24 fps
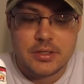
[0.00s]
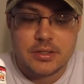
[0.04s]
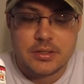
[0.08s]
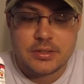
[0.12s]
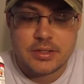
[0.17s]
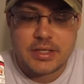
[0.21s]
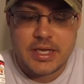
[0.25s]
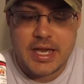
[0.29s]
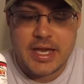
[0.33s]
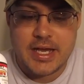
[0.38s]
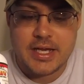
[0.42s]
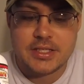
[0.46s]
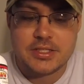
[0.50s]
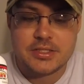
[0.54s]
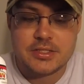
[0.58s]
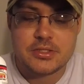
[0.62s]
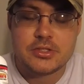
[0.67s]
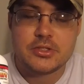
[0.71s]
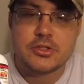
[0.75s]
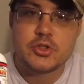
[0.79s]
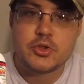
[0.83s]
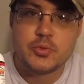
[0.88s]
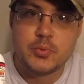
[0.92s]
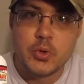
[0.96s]

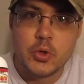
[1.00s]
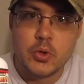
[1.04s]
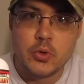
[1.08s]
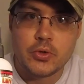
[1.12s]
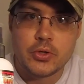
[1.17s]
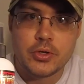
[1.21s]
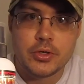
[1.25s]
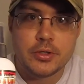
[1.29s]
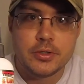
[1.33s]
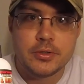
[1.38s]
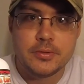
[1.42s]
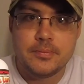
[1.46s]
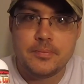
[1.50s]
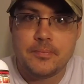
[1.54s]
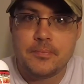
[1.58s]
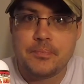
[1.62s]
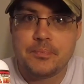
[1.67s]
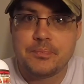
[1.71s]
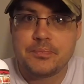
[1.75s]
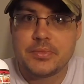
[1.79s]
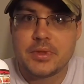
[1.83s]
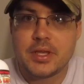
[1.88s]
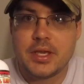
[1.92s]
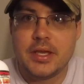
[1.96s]
cast smoother,
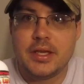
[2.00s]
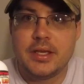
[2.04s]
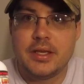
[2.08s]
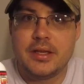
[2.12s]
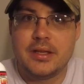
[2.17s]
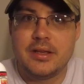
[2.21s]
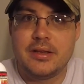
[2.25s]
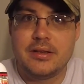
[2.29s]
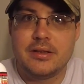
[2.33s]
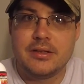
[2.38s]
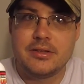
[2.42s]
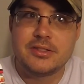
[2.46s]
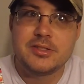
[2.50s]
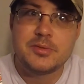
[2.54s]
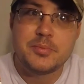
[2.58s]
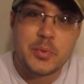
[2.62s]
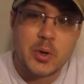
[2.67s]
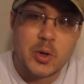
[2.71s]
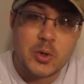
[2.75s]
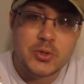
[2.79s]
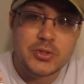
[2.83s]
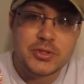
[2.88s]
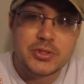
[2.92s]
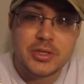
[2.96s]
and it's
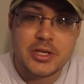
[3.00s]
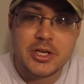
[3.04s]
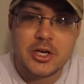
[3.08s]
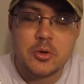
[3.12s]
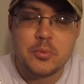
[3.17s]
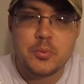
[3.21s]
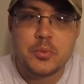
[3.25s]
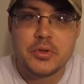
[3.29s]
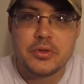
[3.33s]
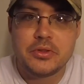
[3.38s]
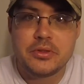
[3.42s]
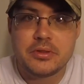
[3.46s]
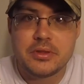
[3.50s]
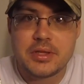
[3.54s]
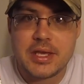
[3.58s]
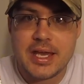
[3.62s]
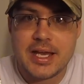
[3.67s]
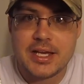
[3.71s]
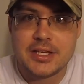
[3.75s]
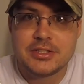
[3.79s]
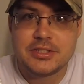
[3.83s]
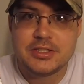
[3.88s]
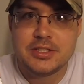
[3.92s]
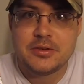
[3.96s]
supposed to help with
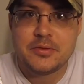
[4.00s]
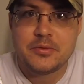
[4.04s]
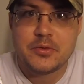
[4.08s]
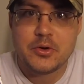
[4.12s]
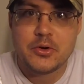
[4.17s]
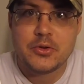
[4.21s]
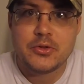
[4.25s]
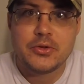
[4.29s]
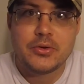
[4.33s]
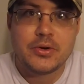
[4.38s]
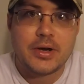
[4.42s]
casting further.